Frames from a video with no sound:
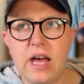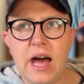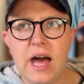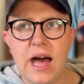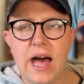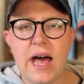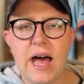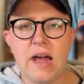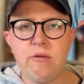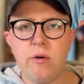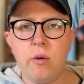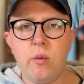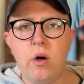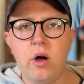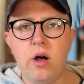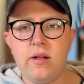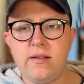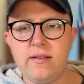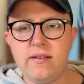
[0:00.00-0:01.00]
high
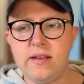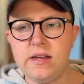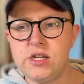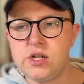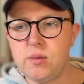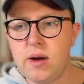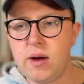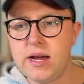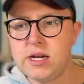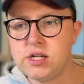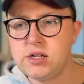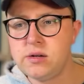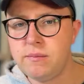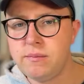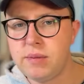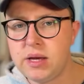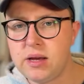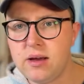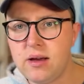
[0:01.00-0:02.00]
reward
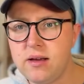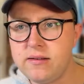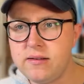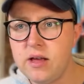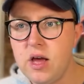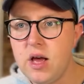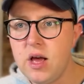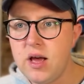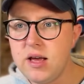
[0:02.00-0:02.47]
situation because